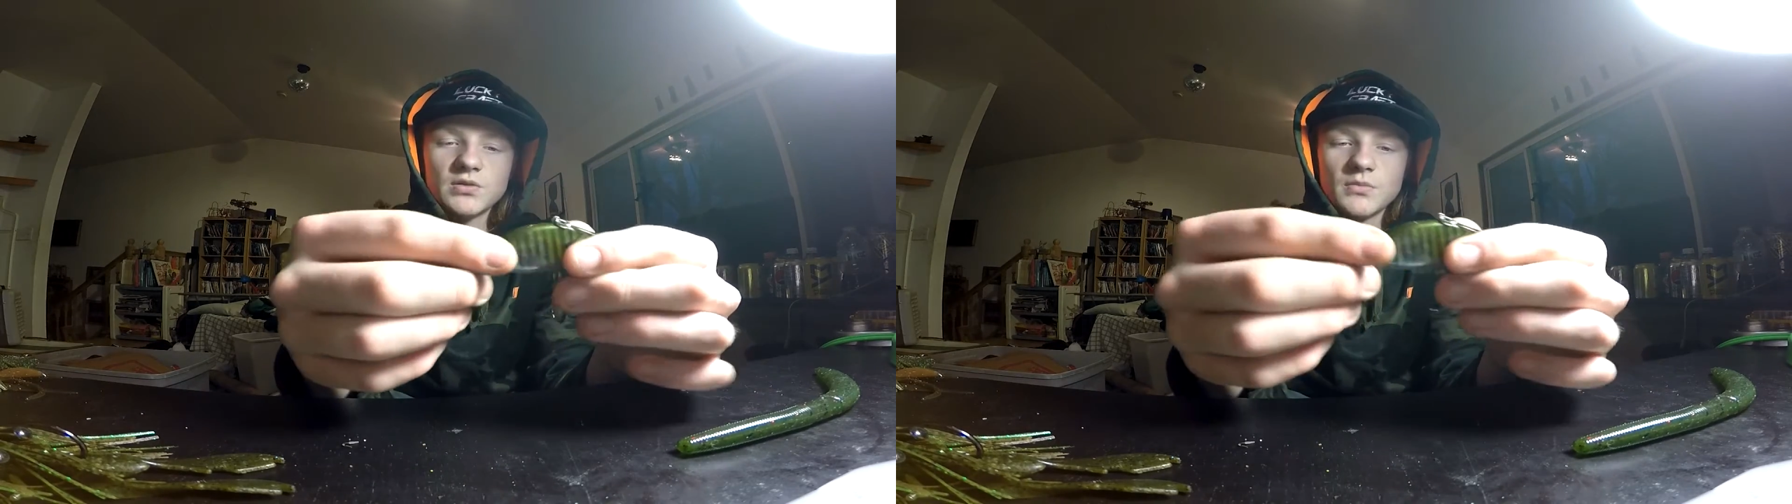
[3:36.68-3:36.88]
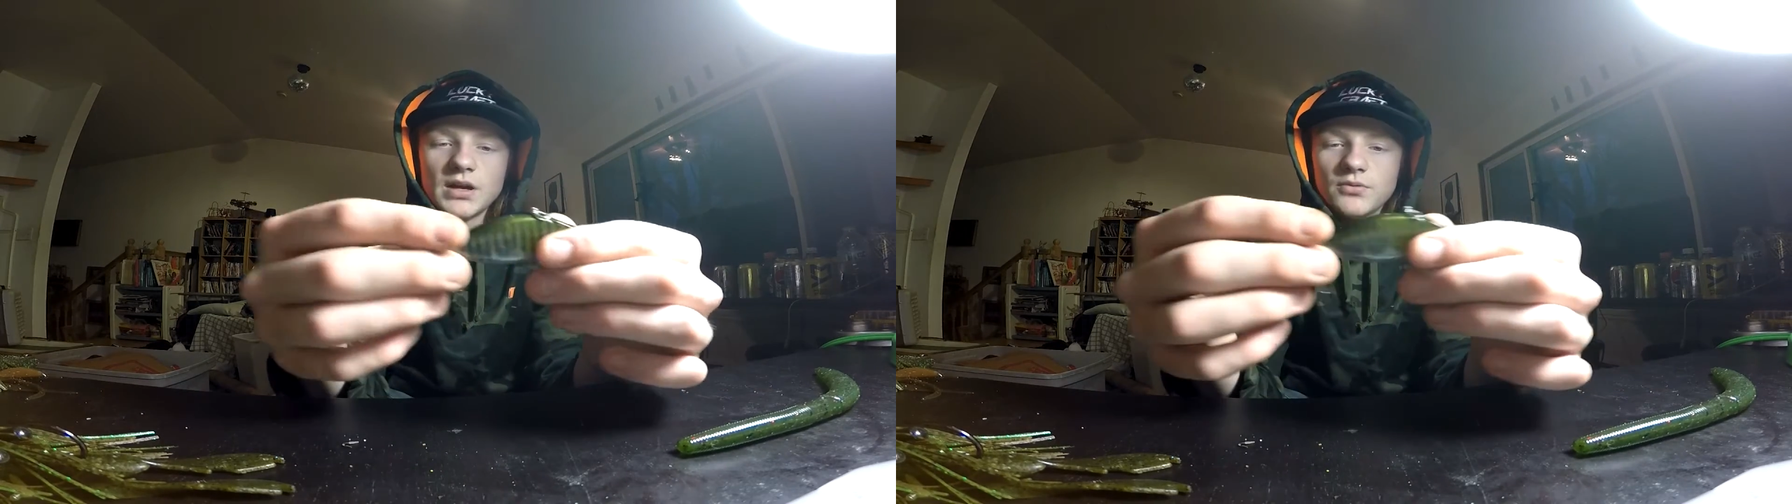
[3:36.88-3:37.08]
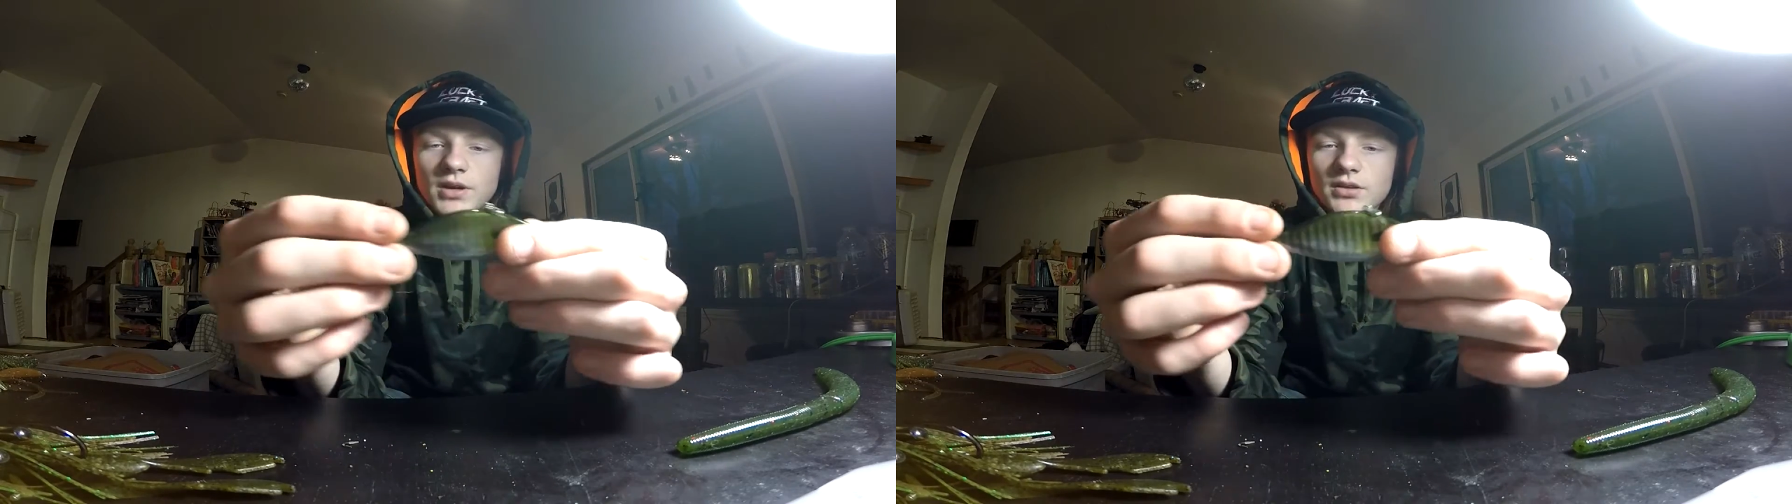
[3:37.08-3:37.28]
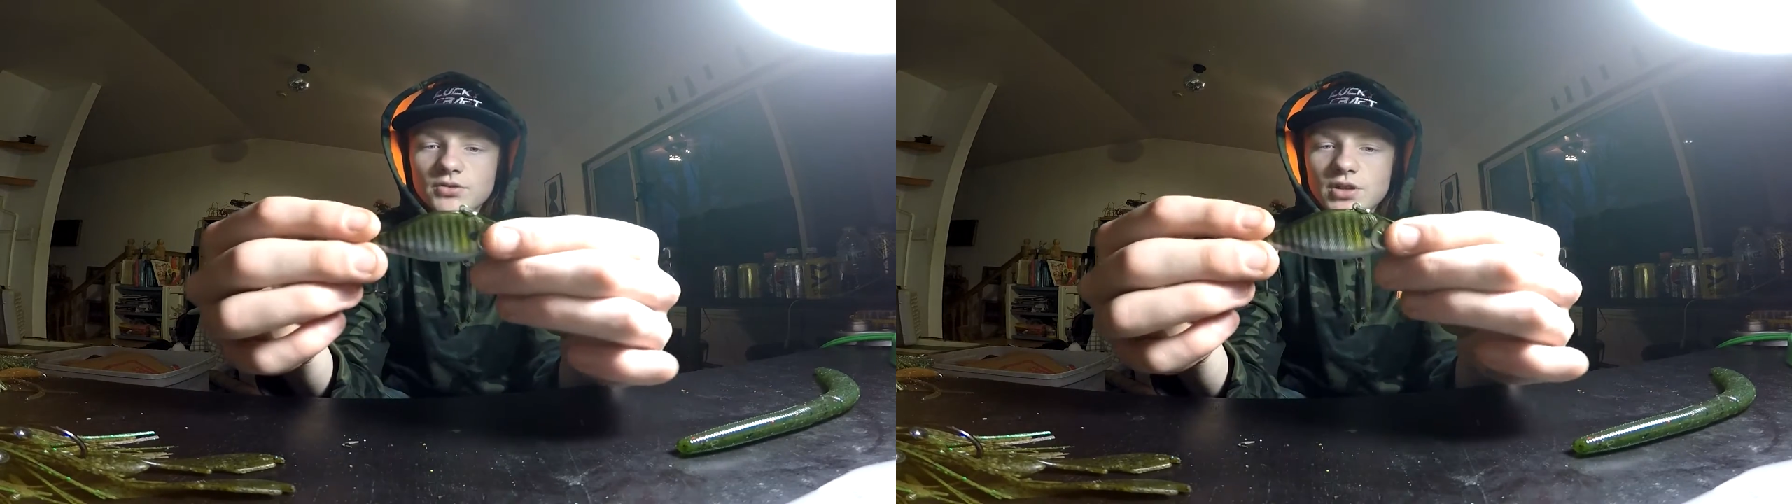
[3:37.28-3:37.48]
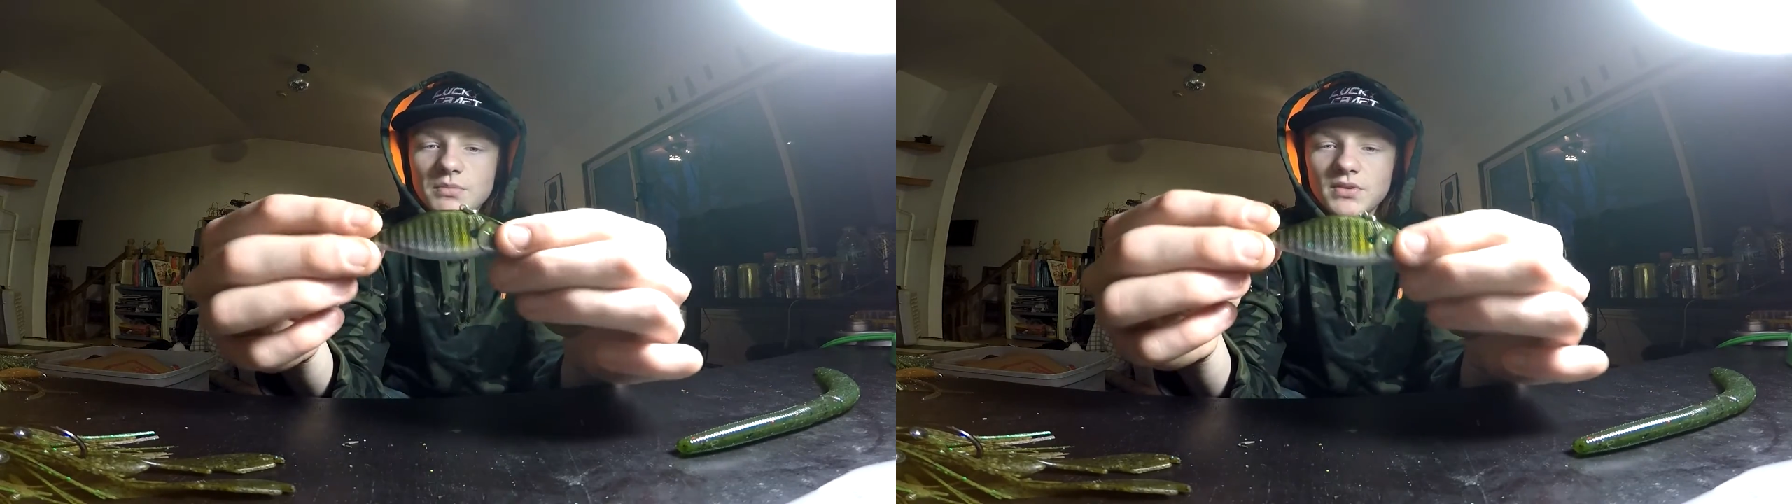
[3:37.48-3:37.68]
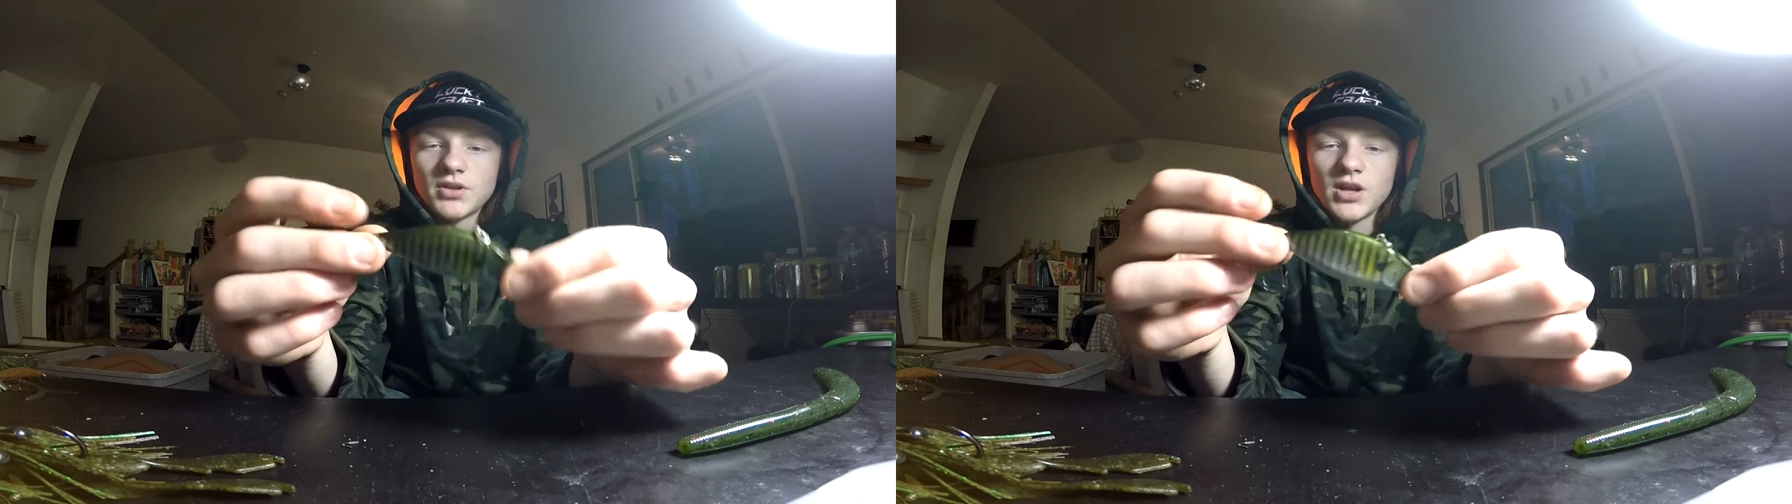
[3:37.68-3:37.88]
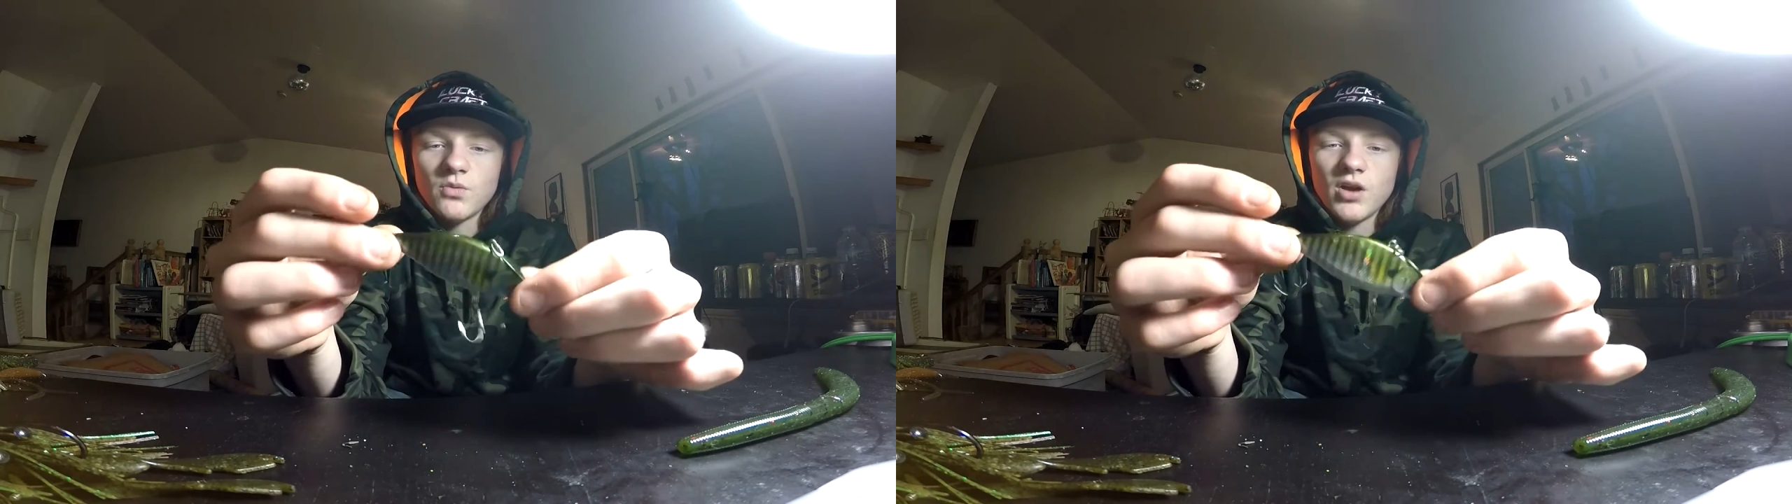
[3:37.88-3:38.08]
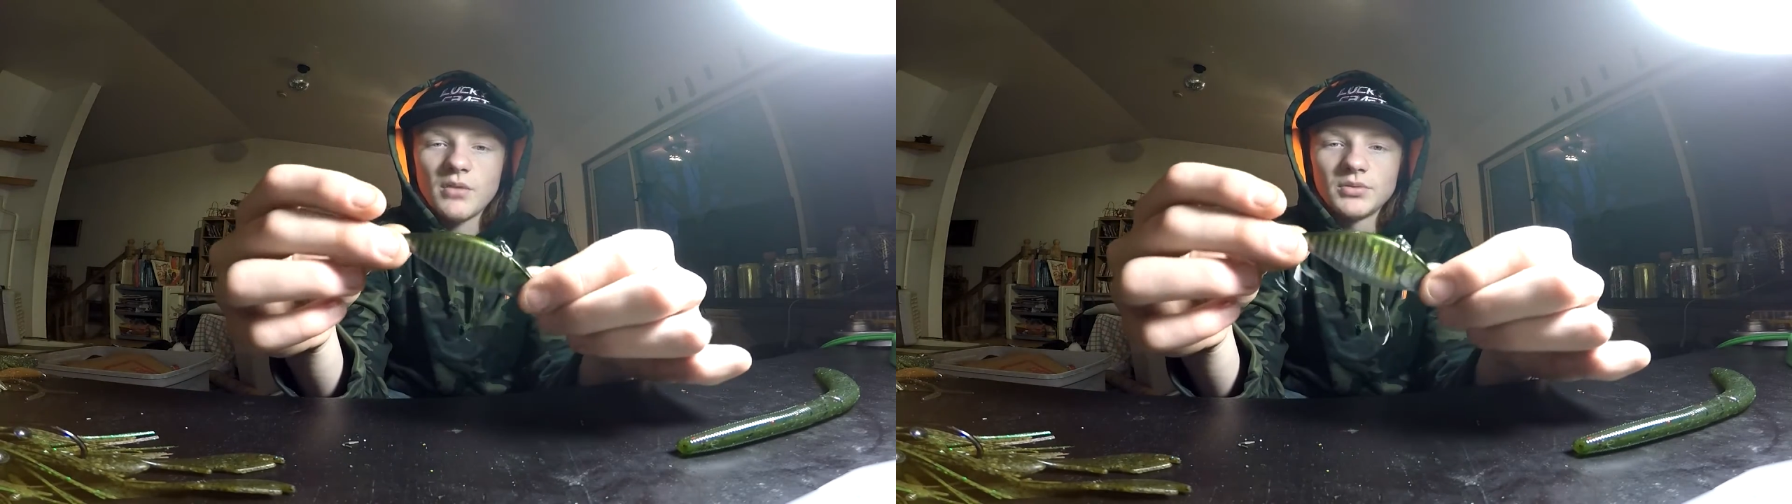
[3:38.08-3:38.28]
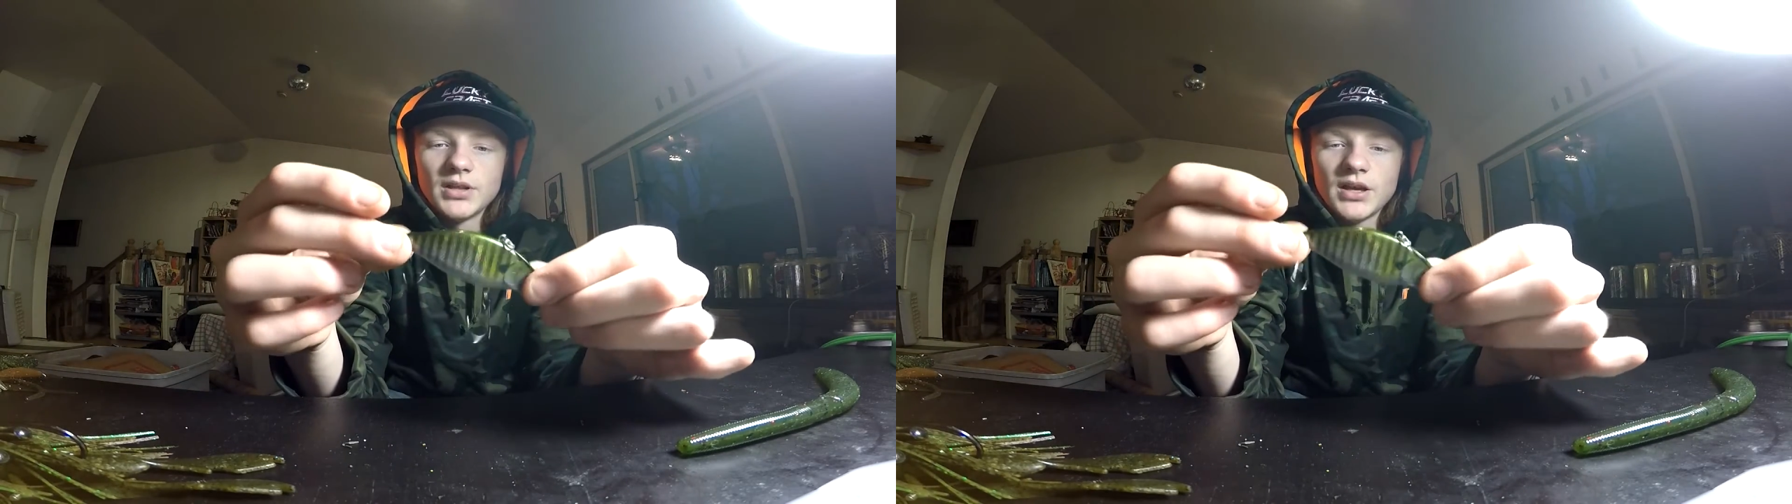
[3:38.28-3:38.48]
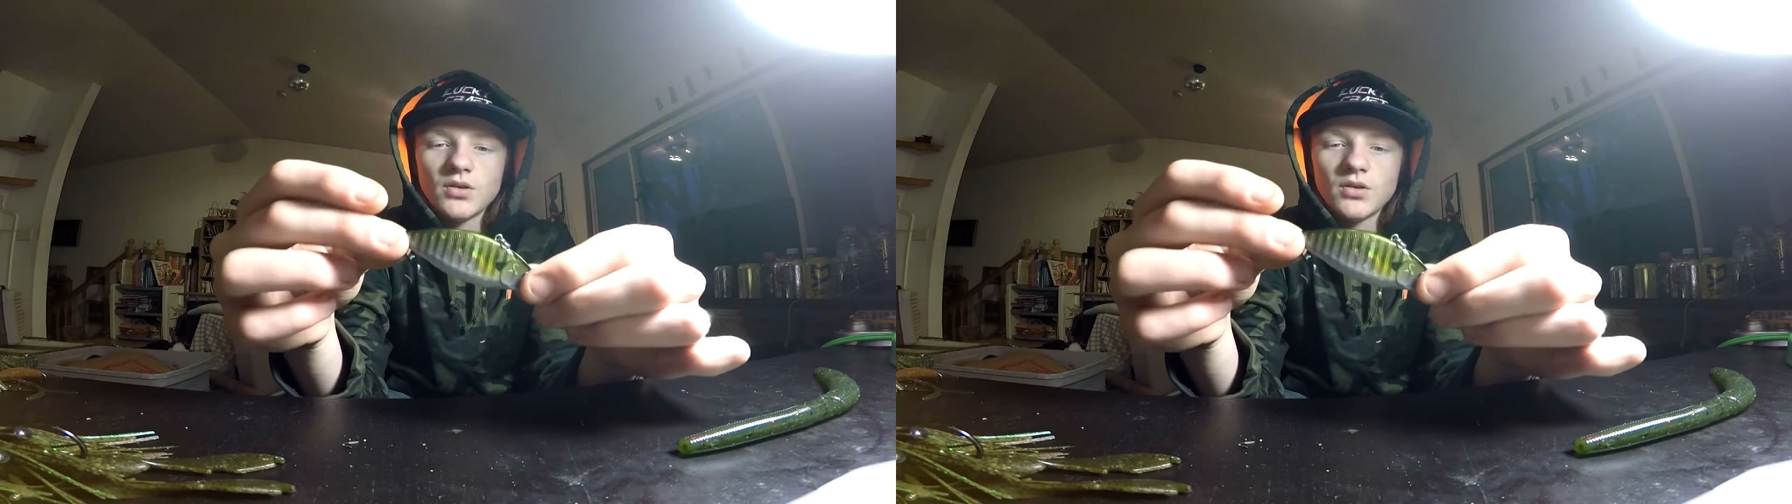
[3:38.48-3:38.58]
about a rattle trap, the tight wobble in that